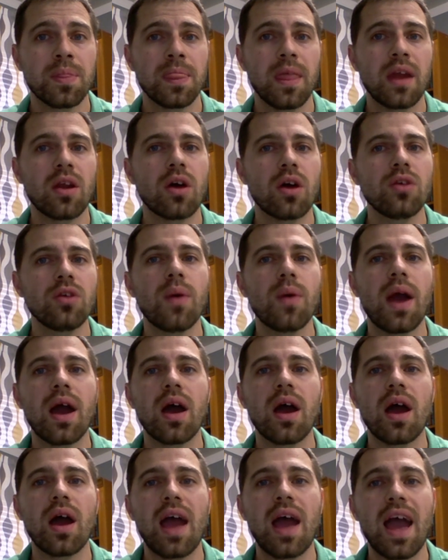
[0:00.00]
And are you
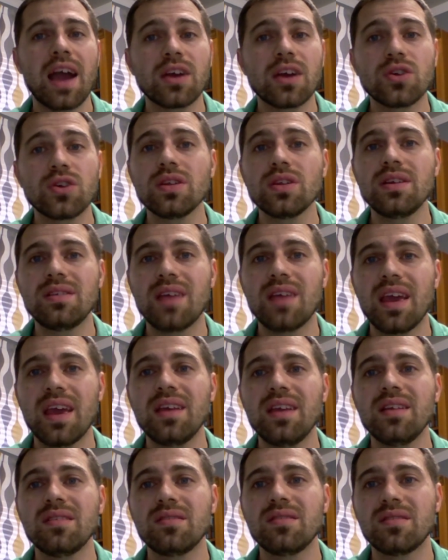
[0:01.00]
actually
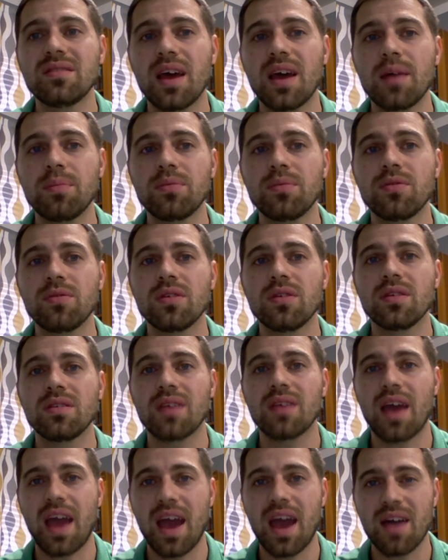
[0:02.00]
taking steps
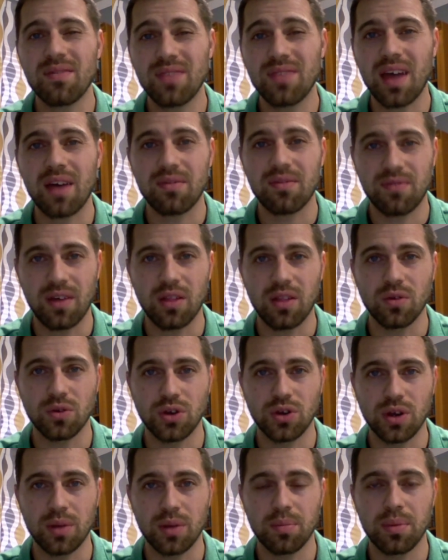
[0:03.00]
to have that
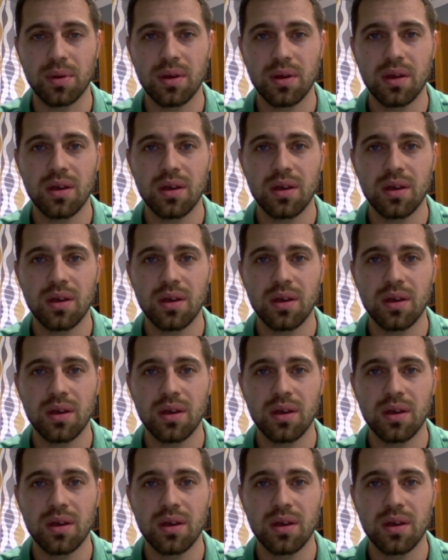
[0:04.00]
fellowship?